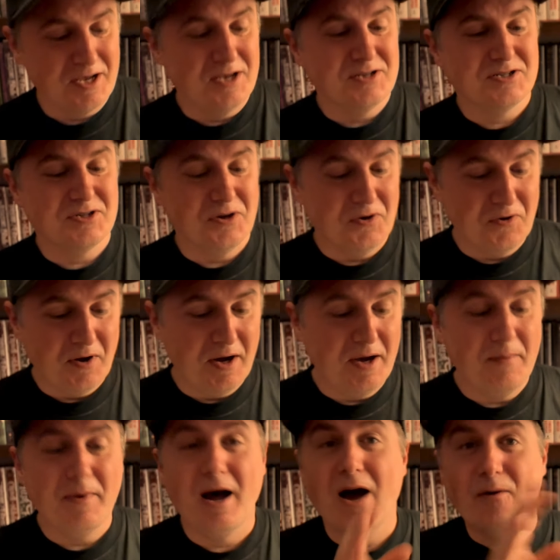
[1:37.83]
So
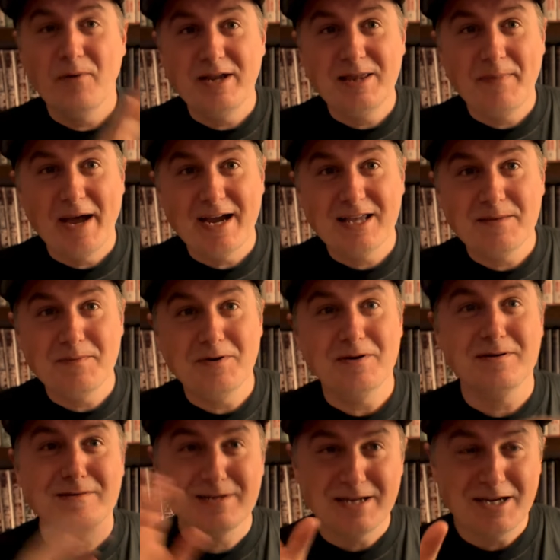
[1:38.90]
um, I'll read the back of the
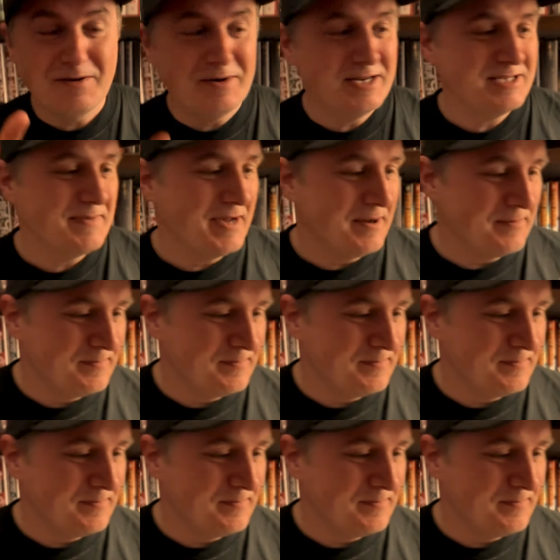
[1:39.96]
book, tell you what it's about.